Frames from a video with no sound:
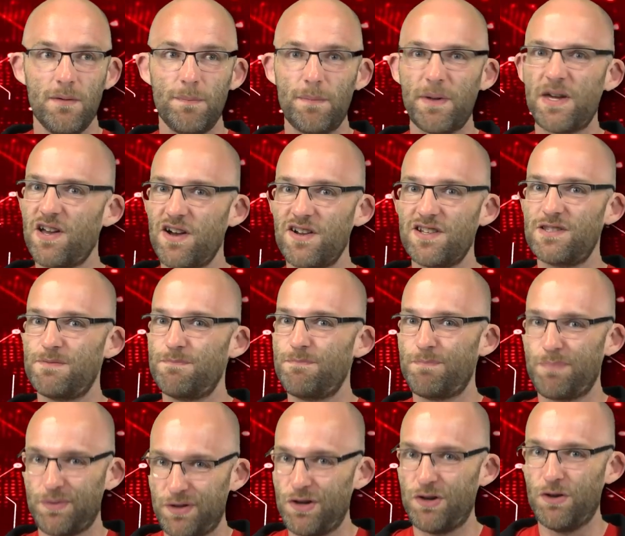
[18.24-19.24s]
Because
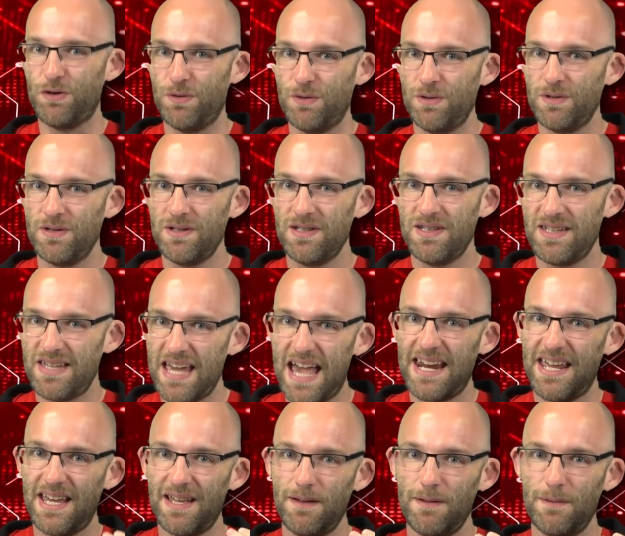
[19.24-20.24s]
blue.
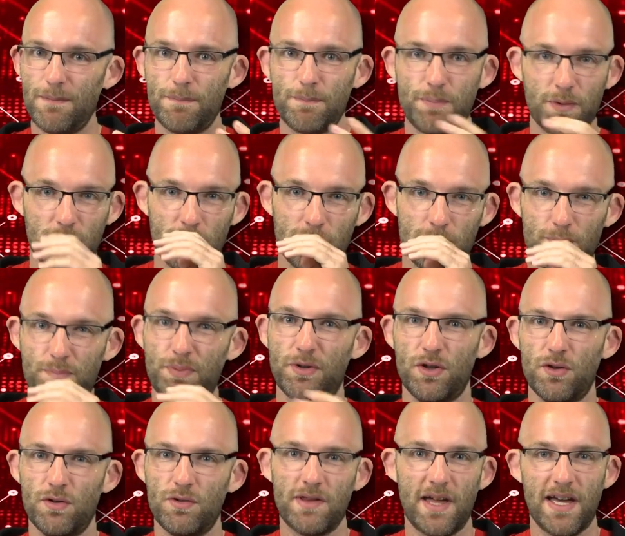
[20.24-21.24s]
Get it? Blue,
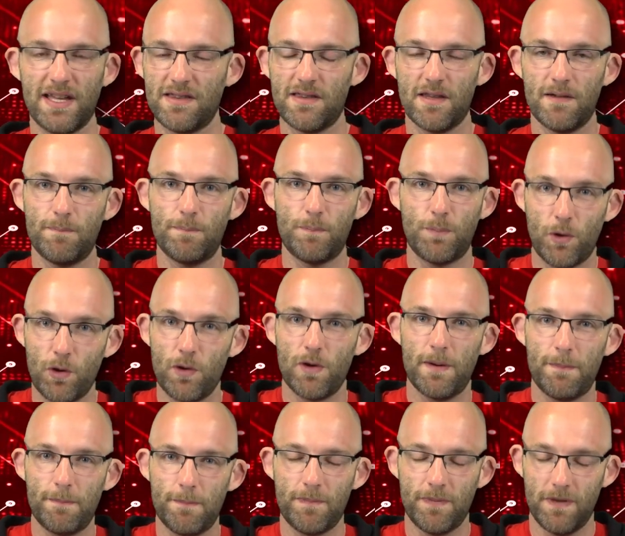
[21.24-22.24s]
blue like the
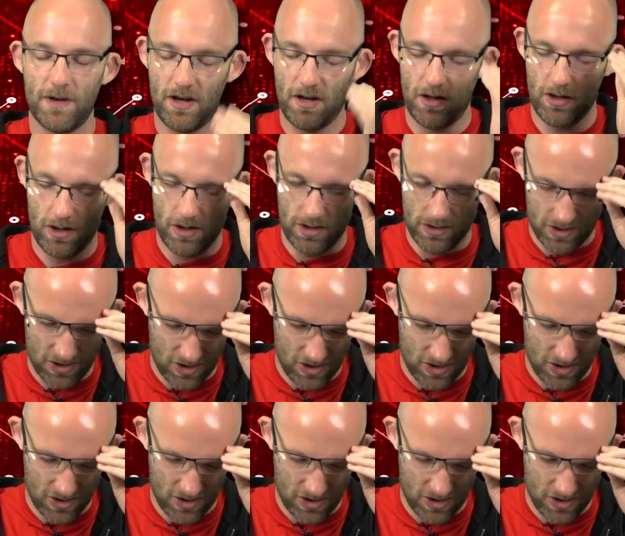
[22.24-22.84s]
porter. Oh